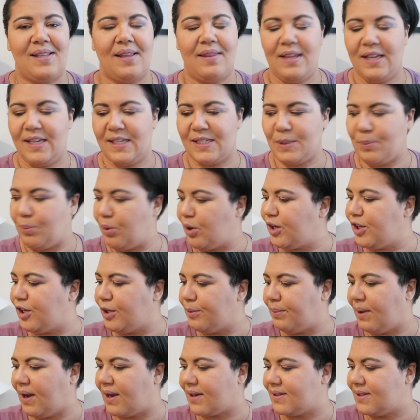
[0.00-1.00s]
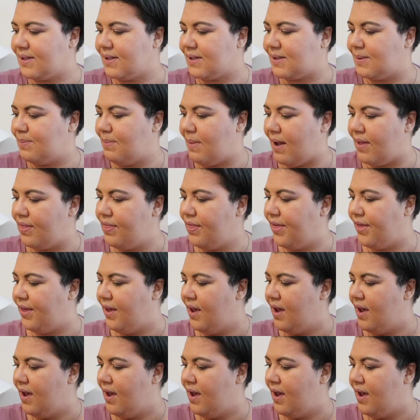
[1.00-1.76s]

I think it's a pretty good box this month.